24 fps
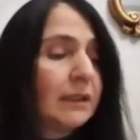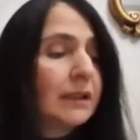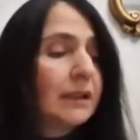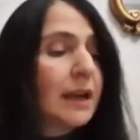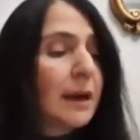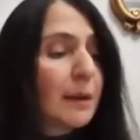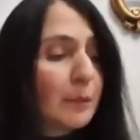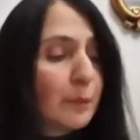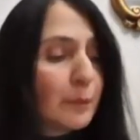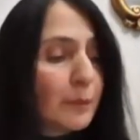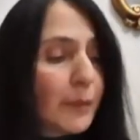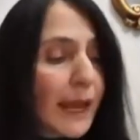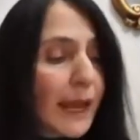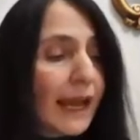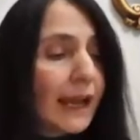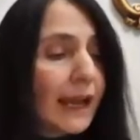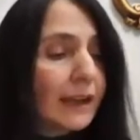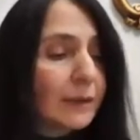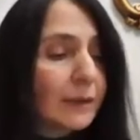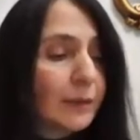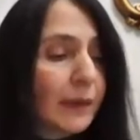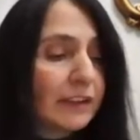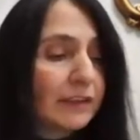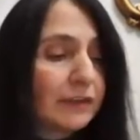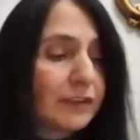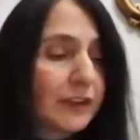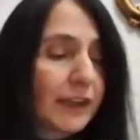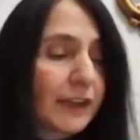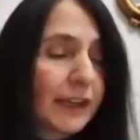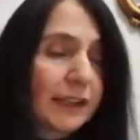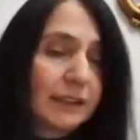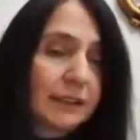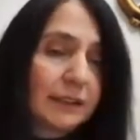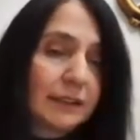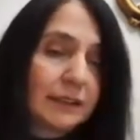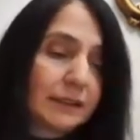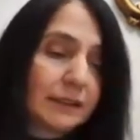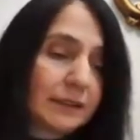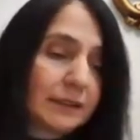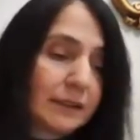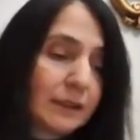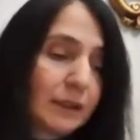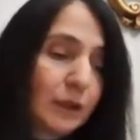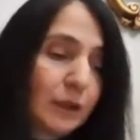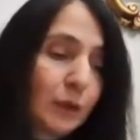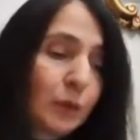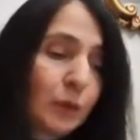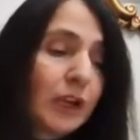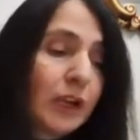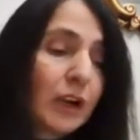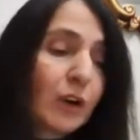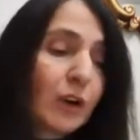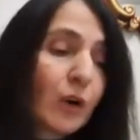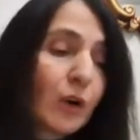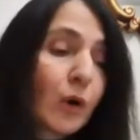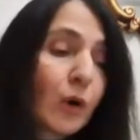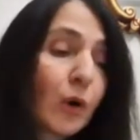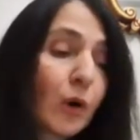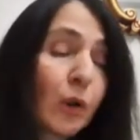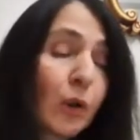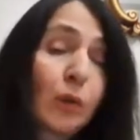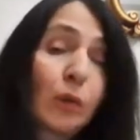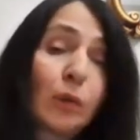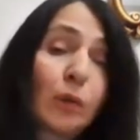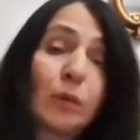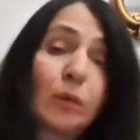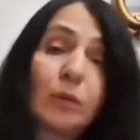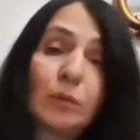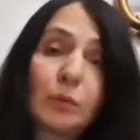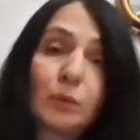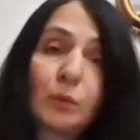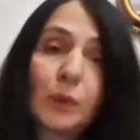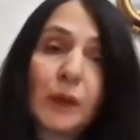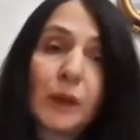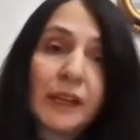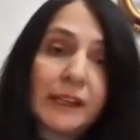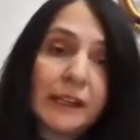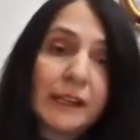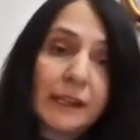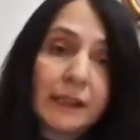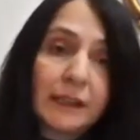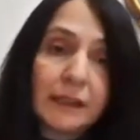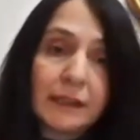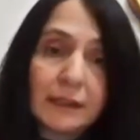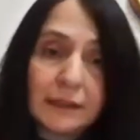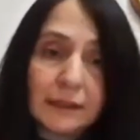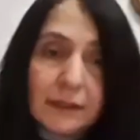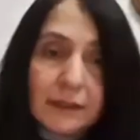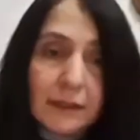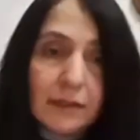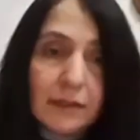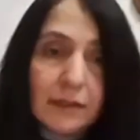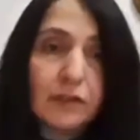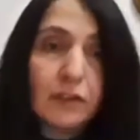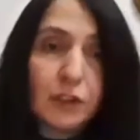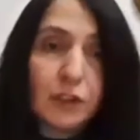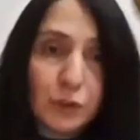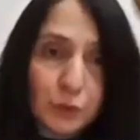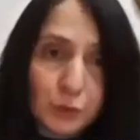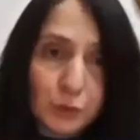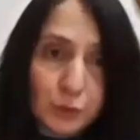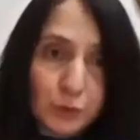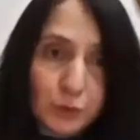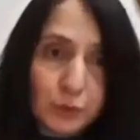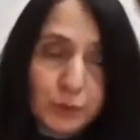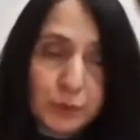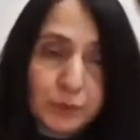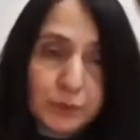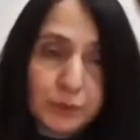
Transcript: Come back, my friend. We are all waiting for you.